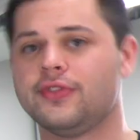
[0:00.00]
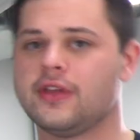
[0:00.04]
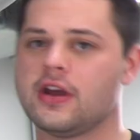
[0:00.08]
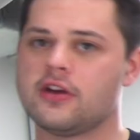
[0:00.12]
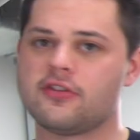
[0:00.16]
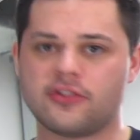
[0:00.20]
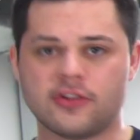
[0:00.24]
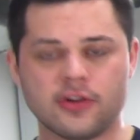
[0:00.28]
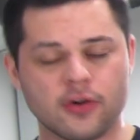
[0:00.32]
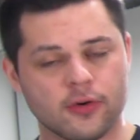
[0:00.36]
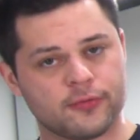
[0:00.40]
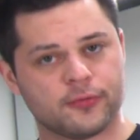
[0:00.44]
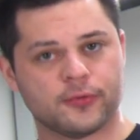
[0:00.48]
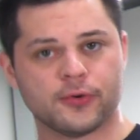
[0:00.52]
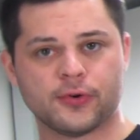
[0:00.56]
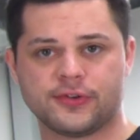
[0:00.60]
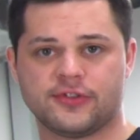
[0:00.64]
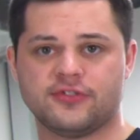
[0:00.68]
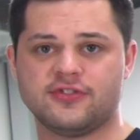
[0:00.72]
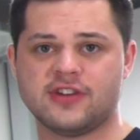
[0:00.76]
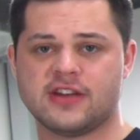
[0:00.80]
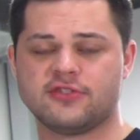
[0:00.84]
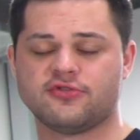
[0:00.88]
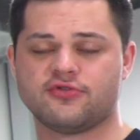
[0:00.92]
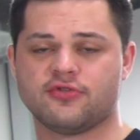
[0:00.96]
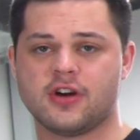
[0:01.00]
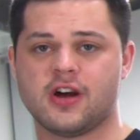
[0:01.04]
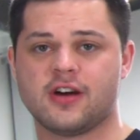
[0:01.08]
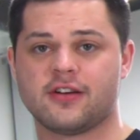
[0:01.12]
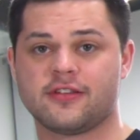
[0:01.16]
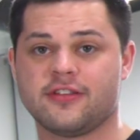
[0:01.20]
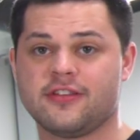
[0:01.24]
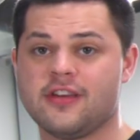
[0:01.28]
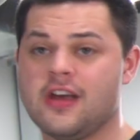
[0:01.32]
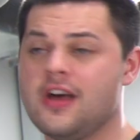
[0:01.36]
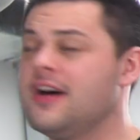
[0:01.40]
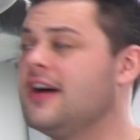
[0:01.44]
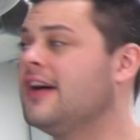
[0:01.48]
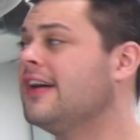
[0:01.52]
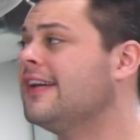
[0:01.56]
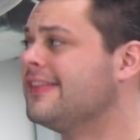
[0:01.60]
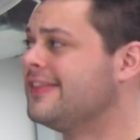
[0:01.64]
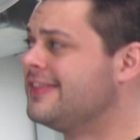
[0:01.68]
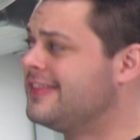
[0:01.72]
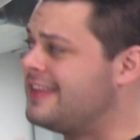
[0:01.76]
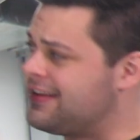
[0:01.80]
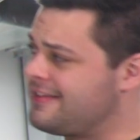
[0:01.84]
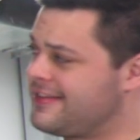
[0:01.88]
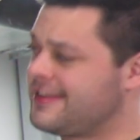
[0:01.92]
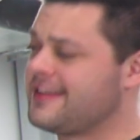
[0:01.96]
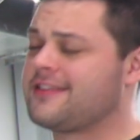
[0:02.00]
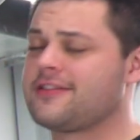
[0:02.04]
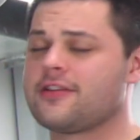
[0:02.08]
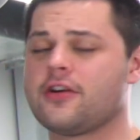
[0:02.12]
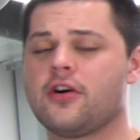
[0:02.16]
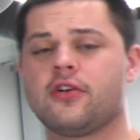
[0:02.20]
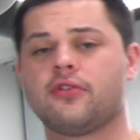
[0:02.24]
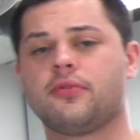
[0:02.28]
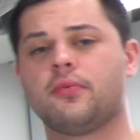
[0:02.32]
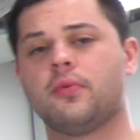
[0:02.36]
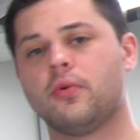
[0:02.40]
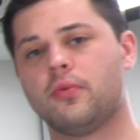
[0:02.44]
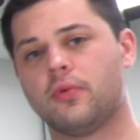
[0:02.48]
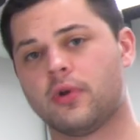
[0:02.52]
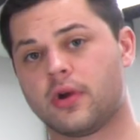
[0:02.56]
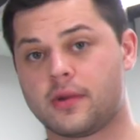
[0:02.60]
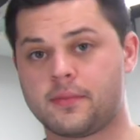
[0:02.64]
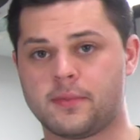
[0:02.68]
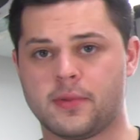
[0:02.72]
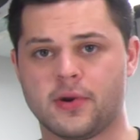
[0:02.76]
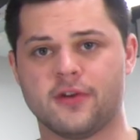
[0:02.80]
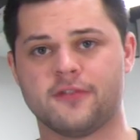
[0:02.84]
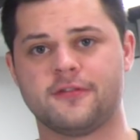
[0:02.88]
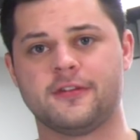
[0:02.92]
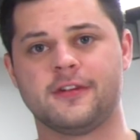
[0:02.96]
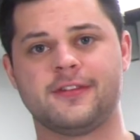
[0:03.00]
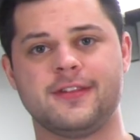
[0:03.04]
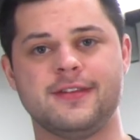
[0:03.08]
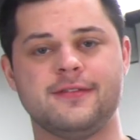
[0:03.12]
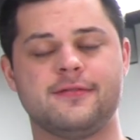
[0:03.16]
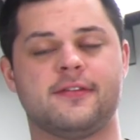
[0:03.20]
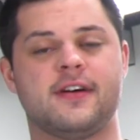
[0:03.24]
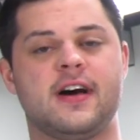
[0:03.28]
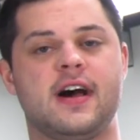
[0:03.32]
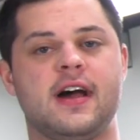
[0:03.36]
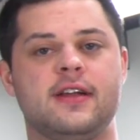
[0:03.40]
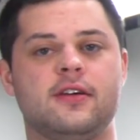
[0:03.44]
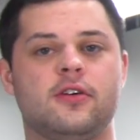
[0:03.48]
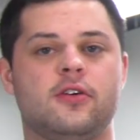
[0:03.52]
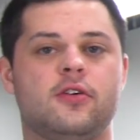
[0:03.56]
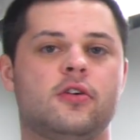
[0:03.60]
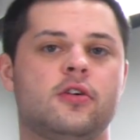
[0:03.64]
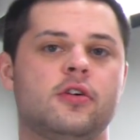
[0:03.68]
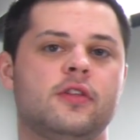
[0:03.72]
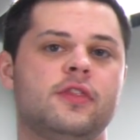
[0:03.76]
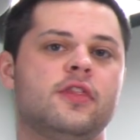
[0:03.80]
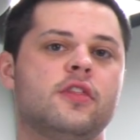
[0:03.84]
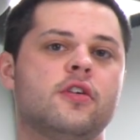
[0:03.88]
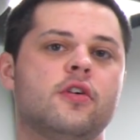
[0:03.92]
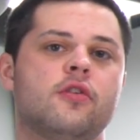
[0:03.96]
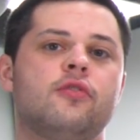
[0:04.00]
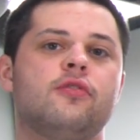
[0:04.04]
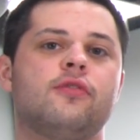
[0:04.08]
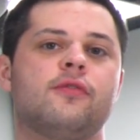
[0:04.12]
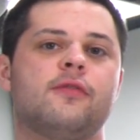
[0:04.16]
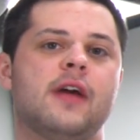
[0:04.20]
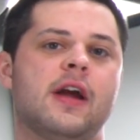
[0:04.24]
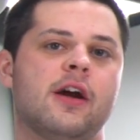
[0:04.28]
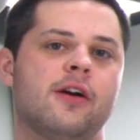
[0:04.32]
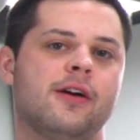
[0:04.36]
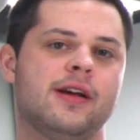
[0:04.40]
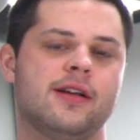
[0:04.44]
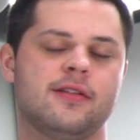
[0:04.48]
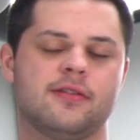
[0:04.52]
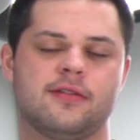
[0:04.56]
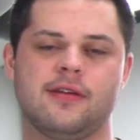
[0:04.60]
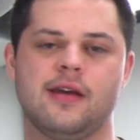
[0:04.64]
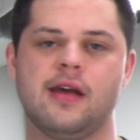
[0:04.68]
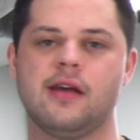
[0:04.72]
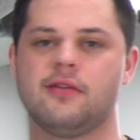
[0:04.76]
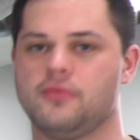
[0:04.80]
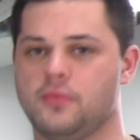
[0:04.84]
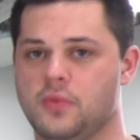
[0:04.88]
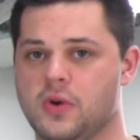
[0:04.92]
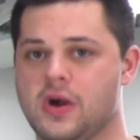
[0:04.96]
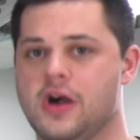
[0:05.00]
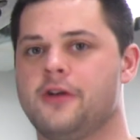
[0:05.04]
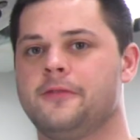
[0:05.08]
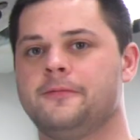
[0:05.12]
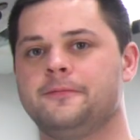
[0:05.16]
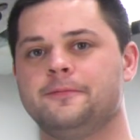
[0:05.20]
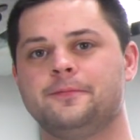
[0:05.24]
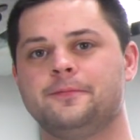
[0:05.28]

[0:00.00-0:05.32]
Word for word: they're still fourth gen trucks. This exhaust will work perfectly fine on those variants as well.